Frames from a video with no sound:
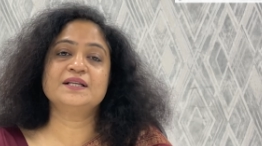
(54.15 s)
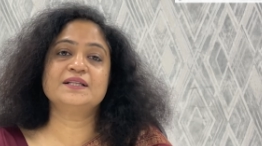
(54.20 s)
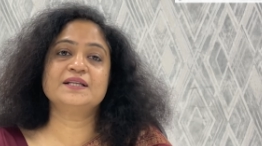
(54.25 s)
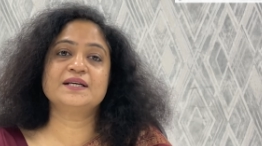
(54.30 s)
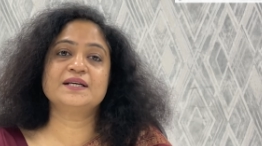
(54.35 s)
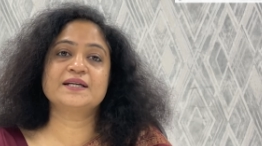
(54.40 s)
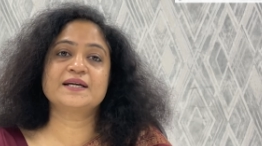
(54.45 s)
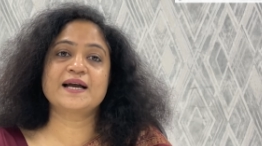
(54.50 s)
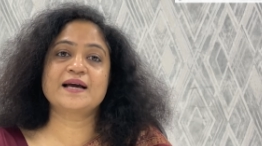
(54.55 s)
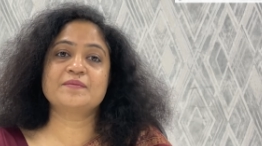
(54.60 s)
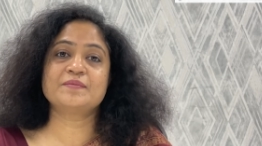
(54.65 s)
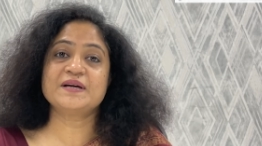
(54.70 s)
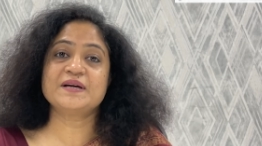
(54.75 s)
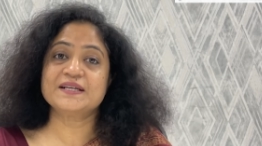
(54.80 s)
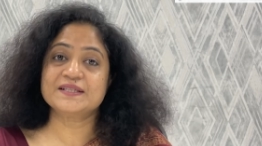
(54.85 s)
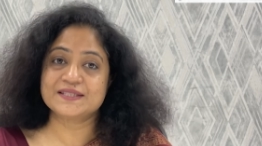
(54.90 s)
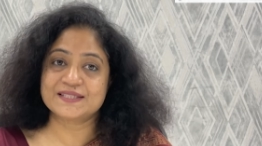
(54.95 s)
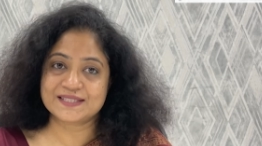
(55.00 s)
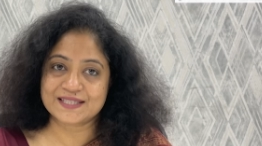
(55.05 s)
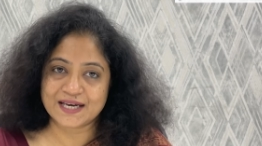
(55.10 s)
there can be
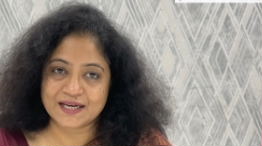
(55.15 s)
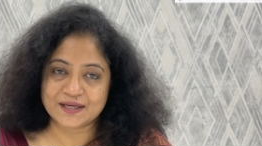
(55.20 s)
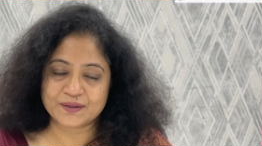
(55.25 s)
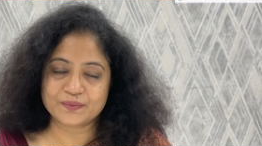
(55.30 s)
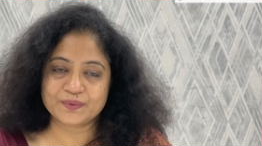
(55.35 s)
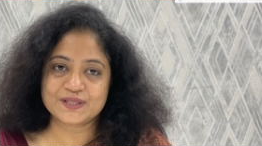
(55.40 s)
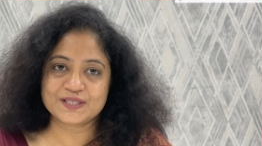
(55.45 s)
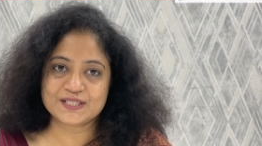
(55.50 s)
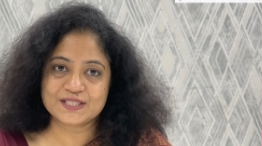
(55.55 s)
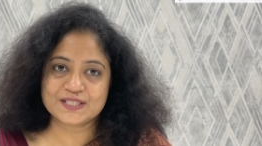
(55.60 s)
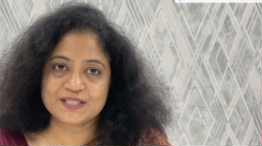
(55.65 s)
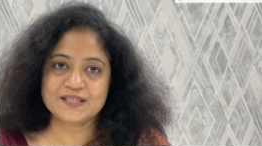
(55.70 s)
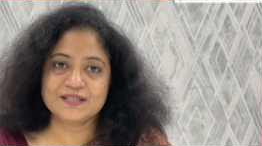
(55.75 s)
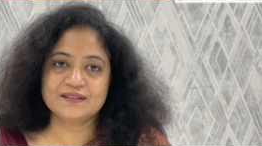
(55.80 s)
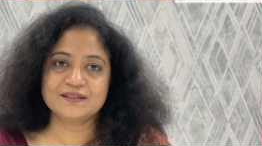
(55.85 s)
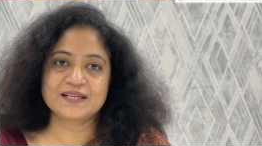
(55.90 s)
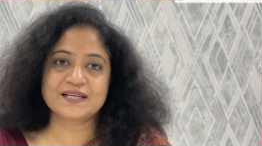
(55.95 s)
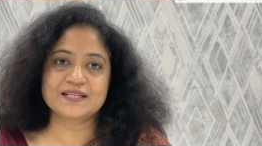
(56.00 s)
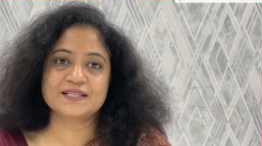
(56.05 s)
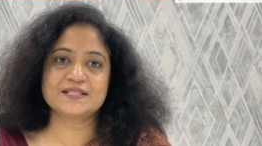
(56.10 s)
consanguinity
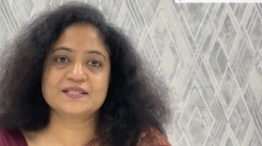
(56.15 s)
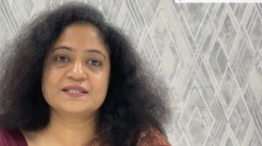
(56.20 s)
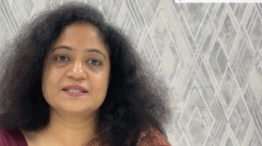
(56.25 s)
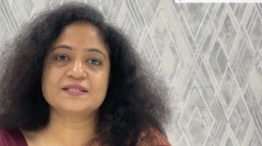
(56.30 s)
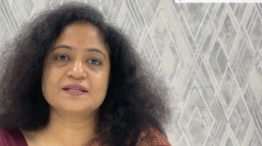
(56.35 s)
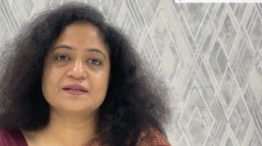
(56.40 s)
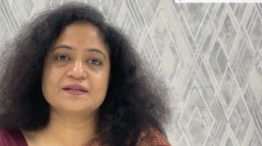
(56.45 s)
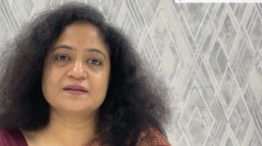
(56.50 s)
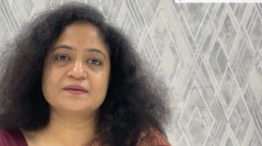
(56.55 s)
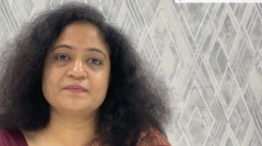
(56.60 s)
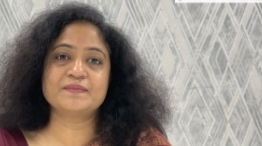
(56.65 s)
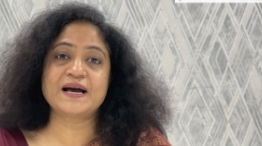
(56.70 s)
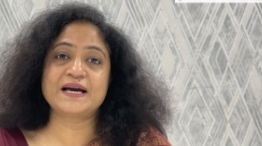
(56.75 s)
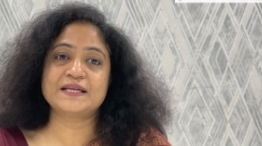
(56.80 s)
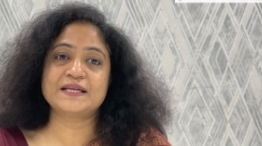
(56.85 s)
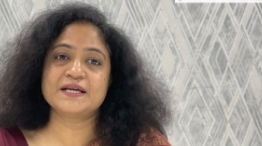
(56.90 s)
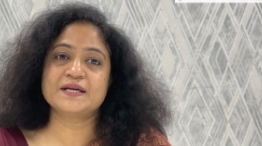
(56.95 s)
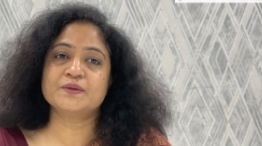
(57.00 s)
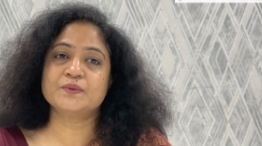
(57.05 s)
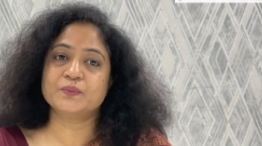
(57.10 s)
that is uh,
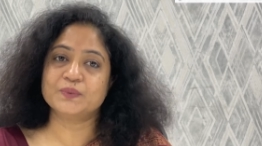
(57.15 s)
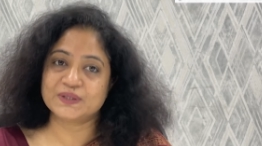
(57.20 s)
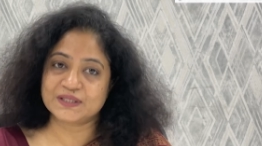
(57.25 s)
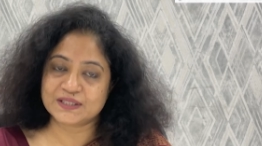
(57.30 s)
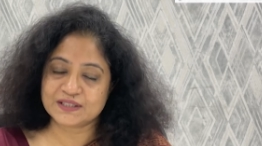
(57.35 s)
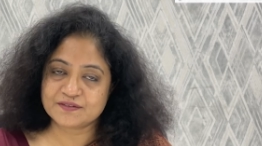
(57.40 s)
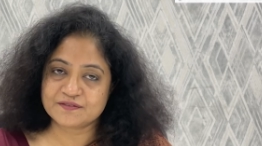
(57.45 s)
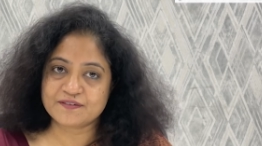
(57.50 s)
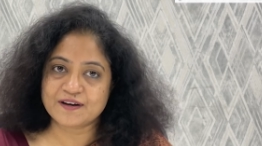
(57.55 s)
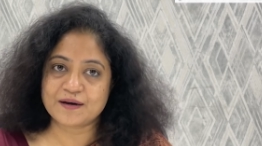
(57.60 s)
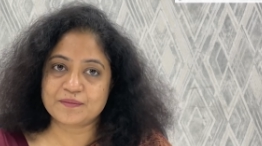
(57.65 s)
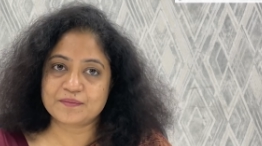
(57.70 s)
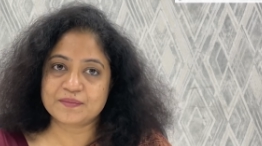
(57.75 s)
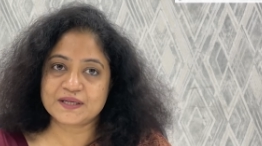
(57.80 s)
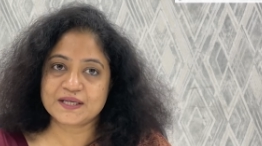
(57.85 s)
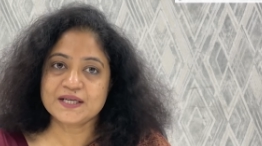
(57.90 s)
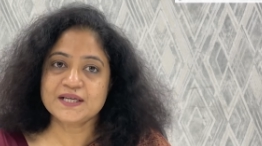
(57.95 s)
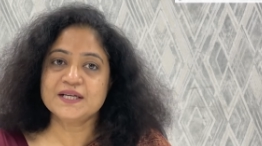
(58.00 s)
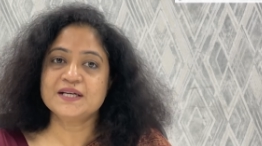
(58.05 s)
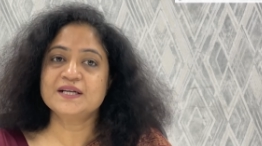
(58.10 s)
marrying within
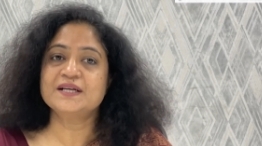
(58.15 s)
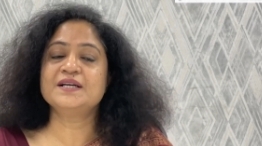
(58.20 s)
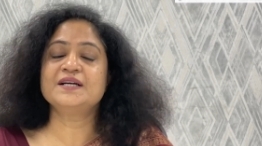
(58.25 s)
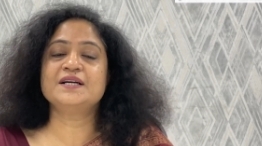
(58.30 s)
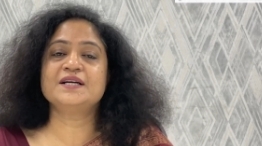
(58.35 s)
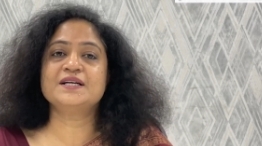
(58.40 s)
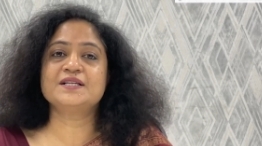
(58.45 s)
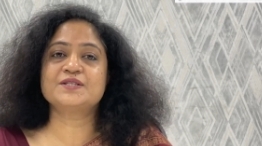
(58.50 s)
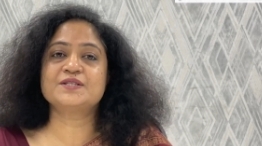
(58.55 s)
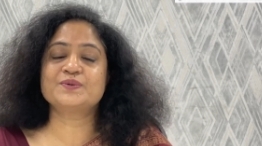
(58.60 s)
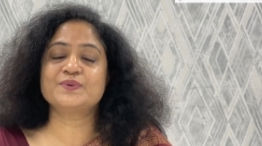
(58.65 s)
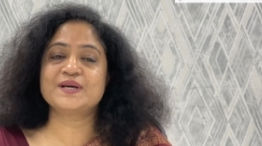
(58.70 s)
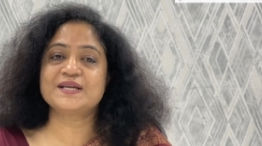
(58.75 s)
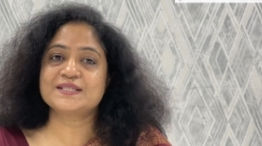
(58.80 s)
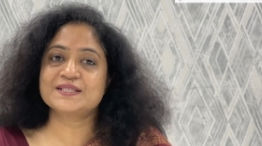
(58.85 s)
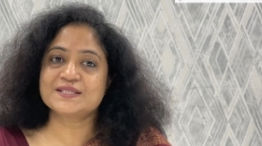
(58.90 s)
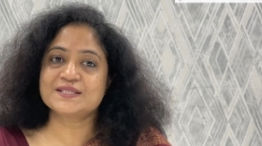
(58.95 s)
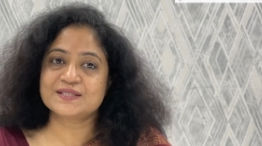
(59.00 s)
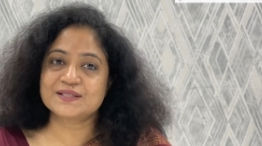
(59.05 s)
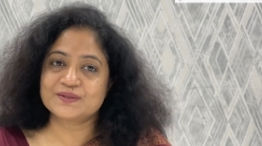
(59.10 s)
family. It
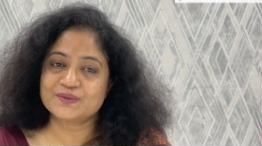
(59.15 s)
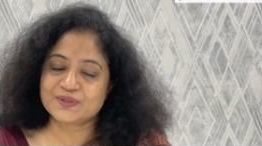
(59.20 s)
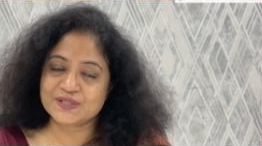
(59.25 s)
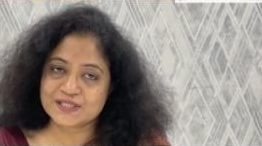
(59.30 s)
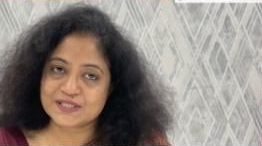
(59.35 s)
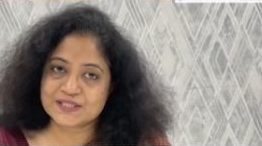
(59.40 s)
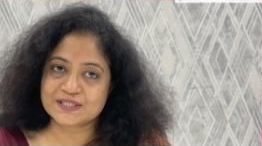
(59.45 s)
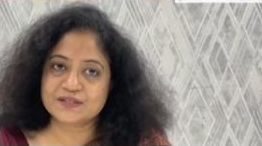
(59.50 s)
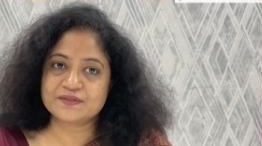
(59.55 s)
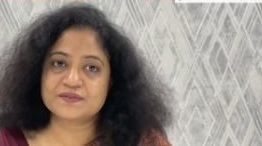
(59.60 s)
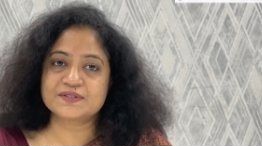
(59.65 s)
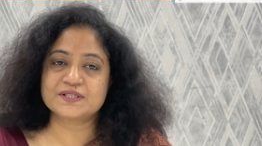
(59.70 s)
raises the risk of